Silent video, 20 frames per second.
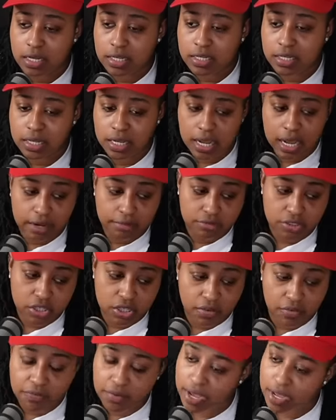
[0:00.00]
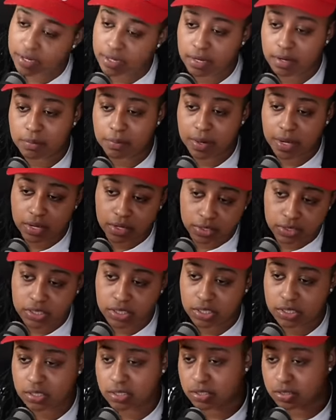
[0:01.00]
Then after she found out about her
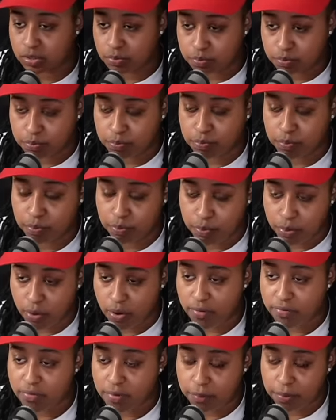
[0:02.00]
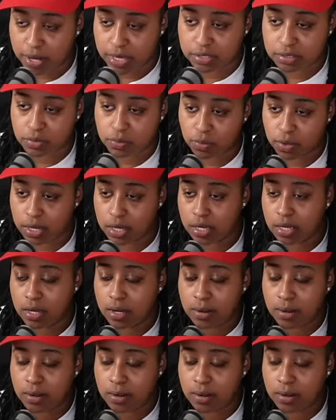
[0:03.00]
sister's boyfriend passing away,